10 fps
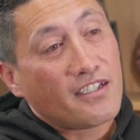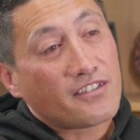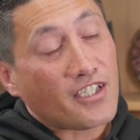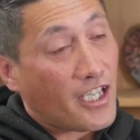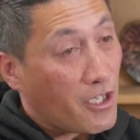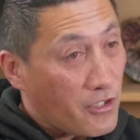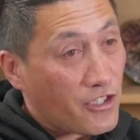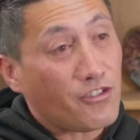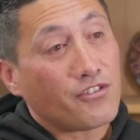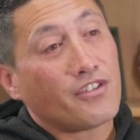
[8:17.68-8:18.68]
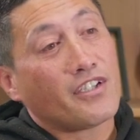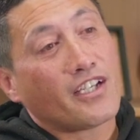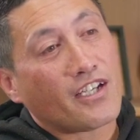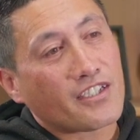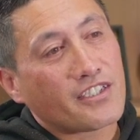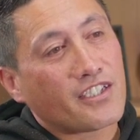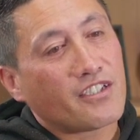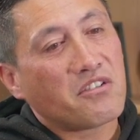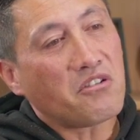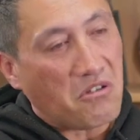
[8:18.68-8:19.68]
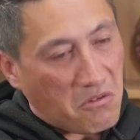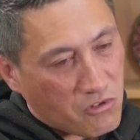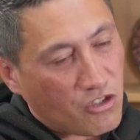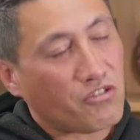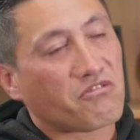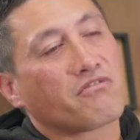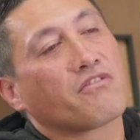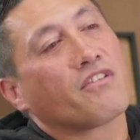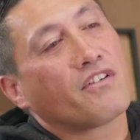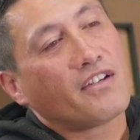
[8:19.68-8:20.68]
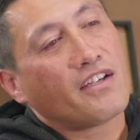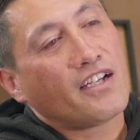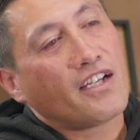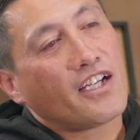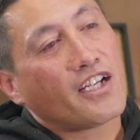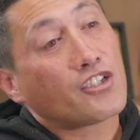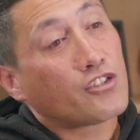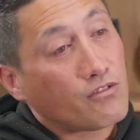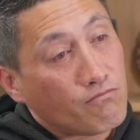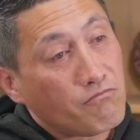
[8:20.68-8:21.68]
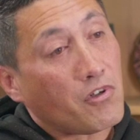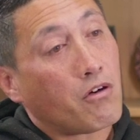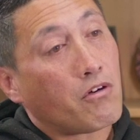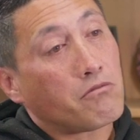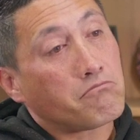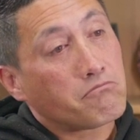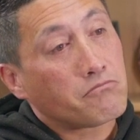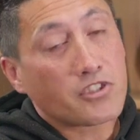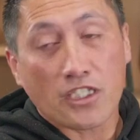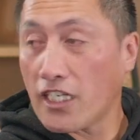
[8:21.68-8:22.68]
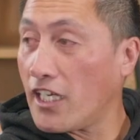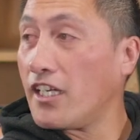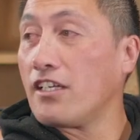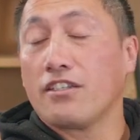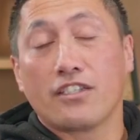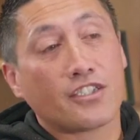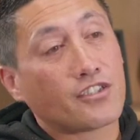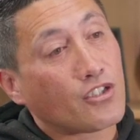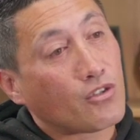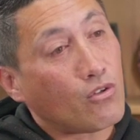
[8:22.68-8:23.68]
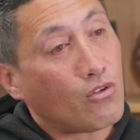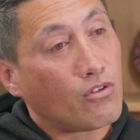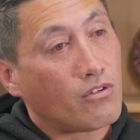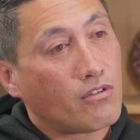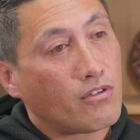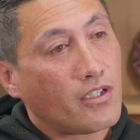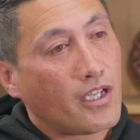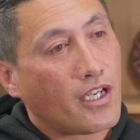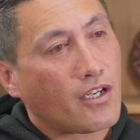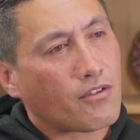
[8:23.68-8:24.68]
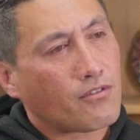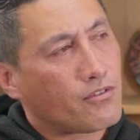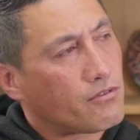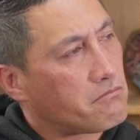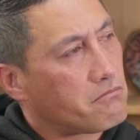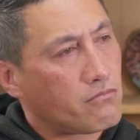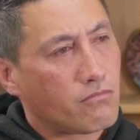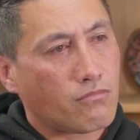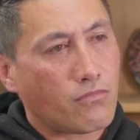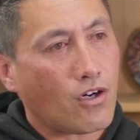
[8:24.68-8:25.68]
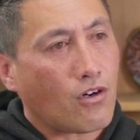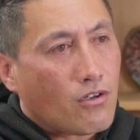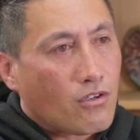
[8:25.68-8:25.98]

"So how are you?" And I said, "Well, I'm good." He goes, "Oh, well, see you later. There's the door." And I thought, what?